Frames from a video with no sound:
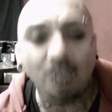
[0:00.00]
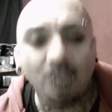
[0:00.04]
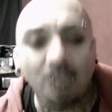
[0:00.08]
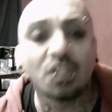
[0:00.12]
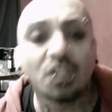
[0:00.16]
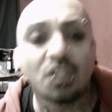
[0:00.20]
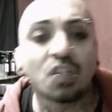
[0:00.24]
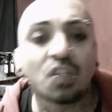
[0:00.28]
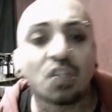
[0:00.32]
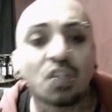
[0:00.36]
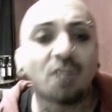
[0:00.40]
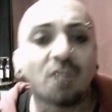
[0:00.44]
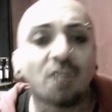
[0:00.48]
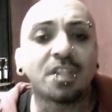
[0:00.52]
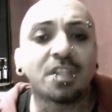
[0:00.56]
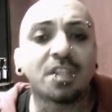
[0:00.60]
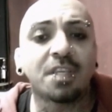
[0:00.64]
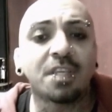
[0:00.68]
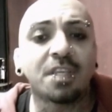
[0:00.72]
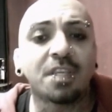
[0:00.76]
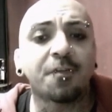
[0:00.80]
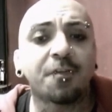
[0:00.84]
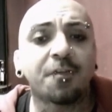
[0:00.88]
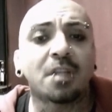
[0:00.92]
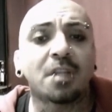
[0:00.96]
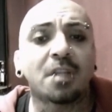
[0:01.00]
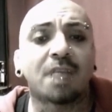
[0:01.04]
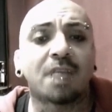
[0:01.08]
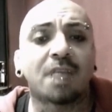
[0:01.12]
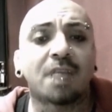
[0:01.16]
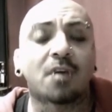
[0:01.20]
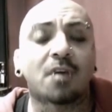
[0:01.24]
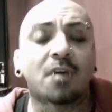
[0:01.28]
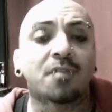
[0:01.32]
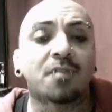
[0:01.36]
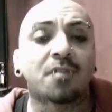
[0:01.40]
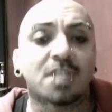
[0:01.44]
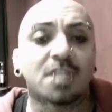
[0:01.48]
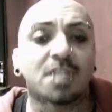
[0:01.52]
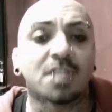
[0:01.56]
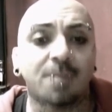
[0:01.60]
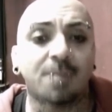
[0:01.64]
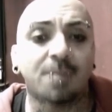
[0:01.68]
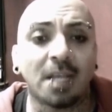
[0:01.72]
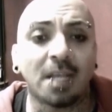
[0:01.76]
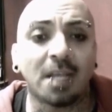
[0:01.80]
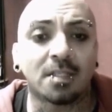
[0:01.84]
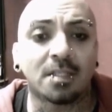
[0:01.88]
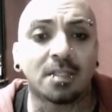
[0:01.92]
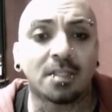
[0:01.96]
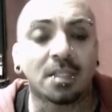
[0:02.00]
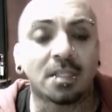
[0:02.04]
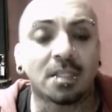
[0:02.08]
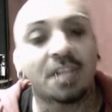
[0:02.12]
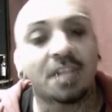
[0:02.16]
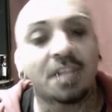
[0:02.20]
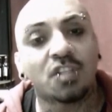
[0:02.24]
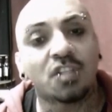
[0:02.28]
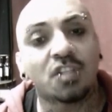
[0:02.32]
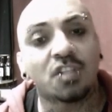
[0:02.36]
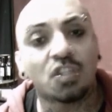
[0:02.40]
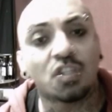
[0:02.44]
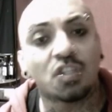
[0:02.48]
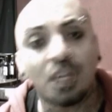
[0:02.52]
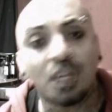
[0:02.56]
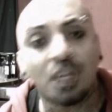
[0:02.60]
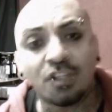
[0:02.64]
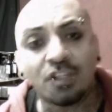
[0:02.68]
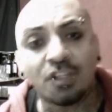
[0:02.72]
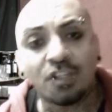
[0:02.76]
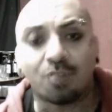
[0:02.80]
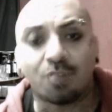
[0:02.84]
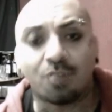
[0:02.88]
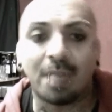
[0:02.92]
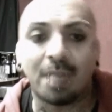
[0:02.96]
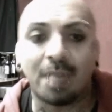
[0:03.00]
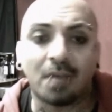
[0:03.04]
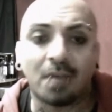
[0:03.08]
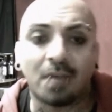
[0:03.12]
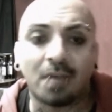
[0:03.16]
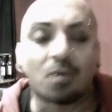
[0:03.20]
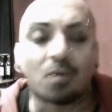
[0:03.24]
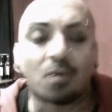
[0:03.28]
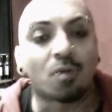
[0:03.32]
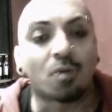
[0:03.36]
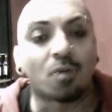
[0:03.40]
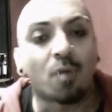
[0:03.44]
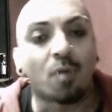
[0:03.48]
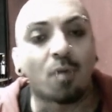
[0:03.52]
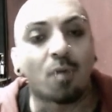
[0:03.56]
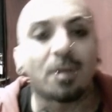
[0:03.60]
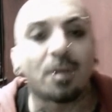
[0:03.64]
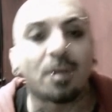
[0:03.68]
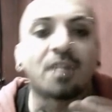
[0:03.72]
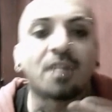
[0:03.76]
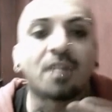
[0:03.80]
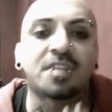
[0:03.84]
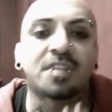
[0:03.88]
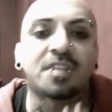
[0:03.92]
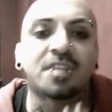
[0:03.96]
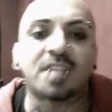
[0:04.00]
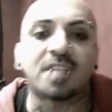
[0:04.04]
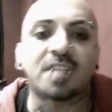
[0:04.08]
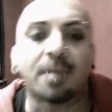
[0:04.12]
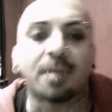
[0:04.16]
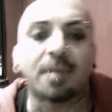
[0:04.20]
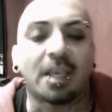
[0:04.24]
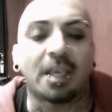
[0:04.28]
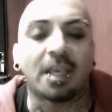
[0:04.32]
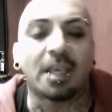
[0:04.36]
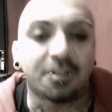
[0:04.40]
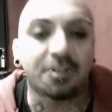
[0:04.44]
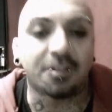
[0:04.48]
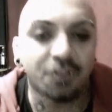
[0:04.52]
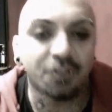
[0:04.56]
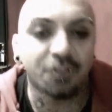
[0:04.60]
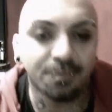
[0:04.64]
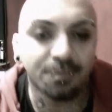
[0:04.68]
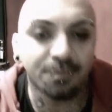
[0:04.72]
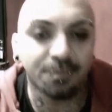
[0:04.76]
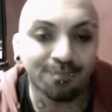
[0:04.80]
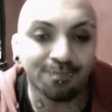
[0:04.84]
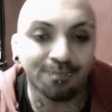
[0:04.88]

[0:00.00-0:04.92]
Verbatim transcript: deserve a different level of respect than a stranger man or a woman of the same age.